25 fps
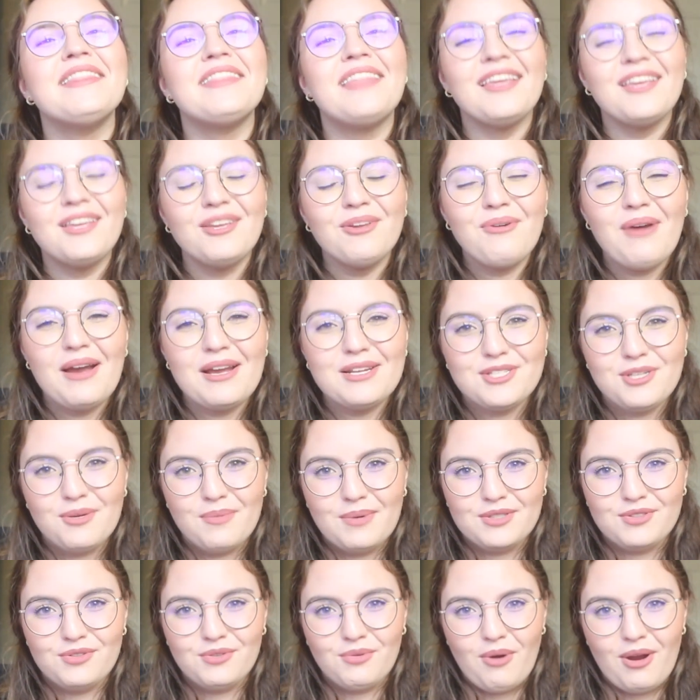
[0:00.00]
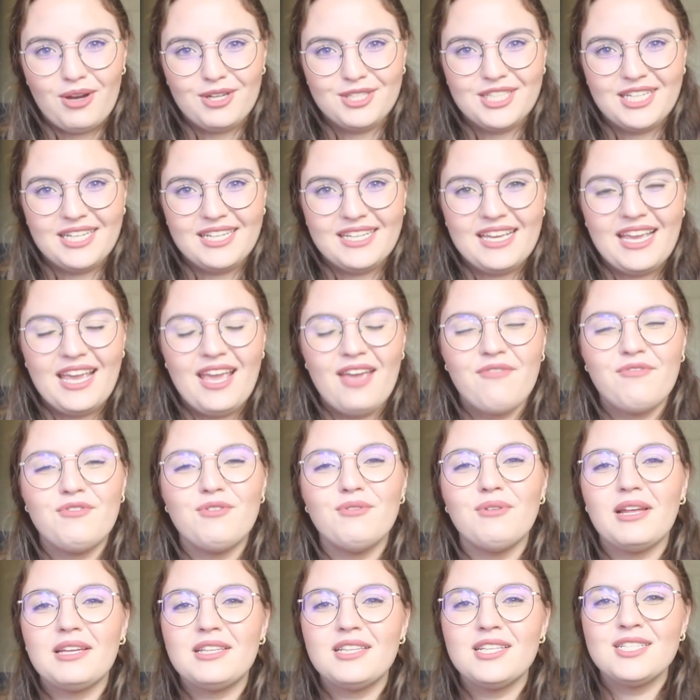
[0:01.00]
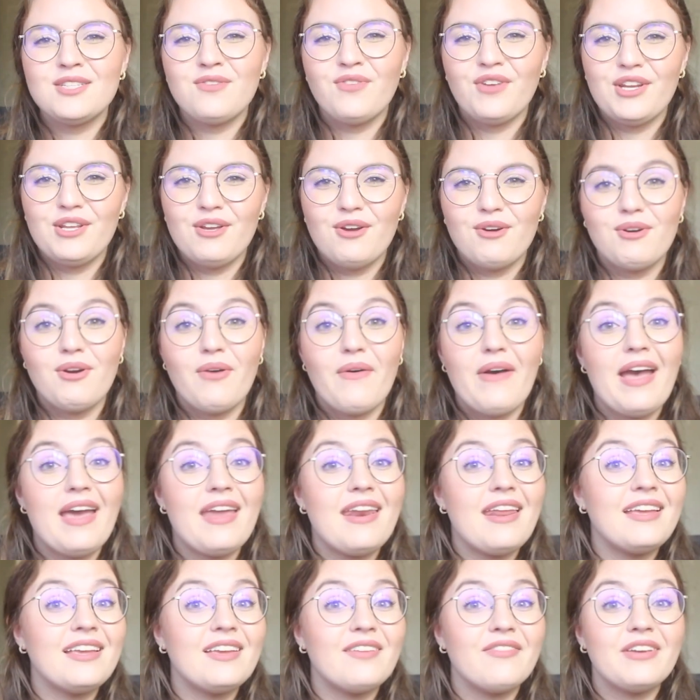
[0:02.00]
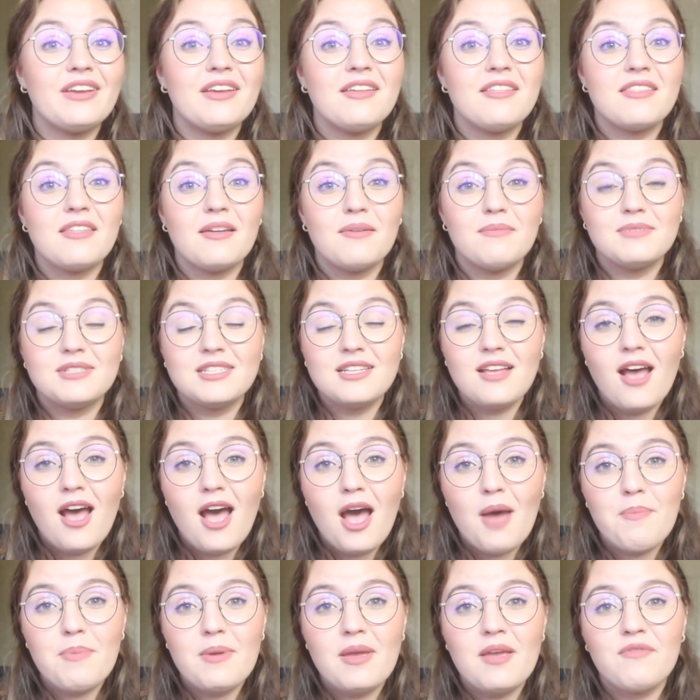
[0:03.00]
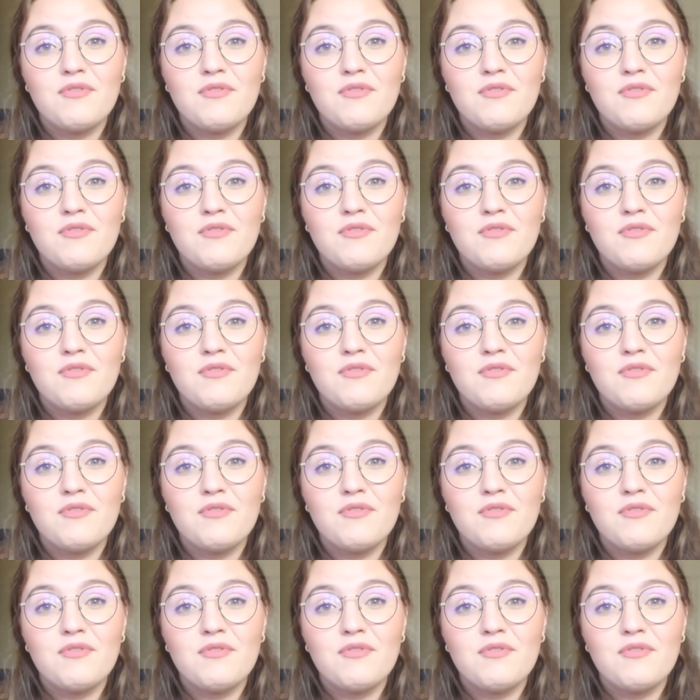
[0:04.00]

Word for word: Thank you guys so much for watching. If you like this video, go ahead and give it a thumbs up.